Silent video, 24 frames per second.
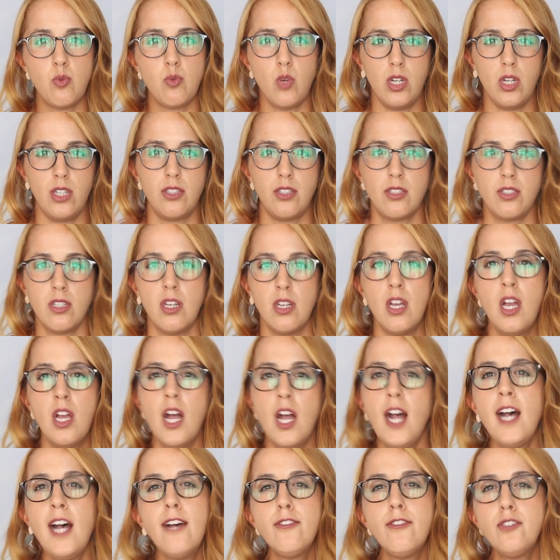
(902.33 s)
word,
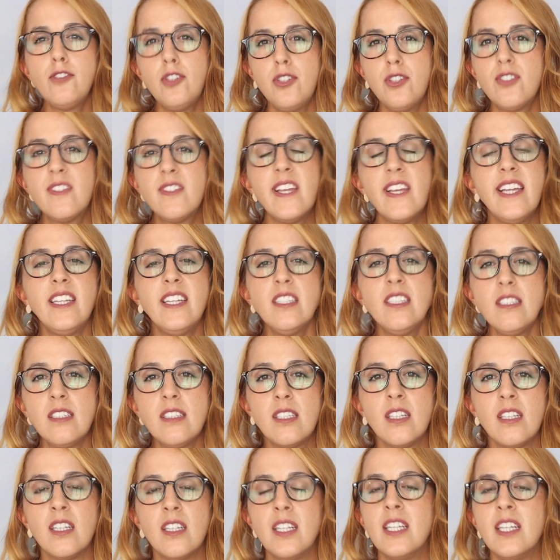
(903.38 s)
how do you say it?
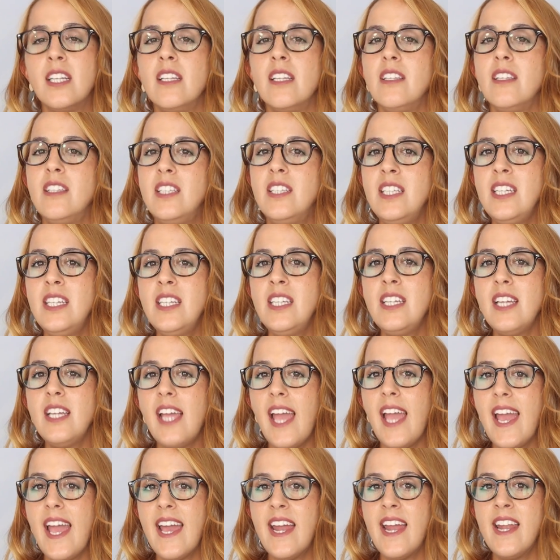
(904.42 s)

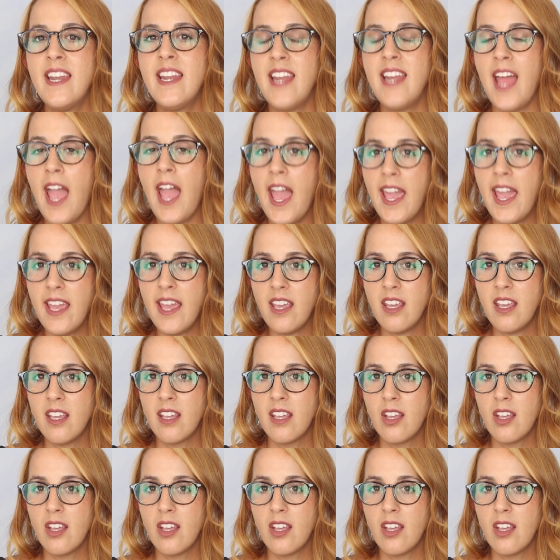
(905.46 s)
DNA.